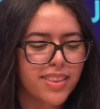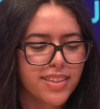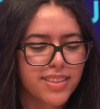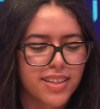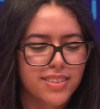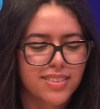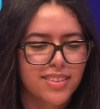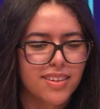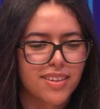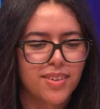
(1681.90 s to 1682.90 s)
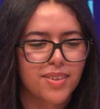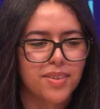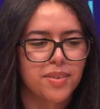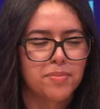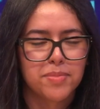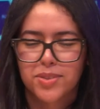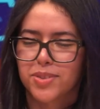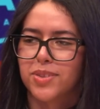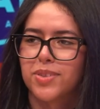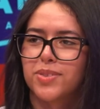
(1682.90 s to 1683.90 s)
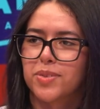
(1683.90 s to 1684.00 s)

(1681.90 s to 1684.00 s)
think that Mr.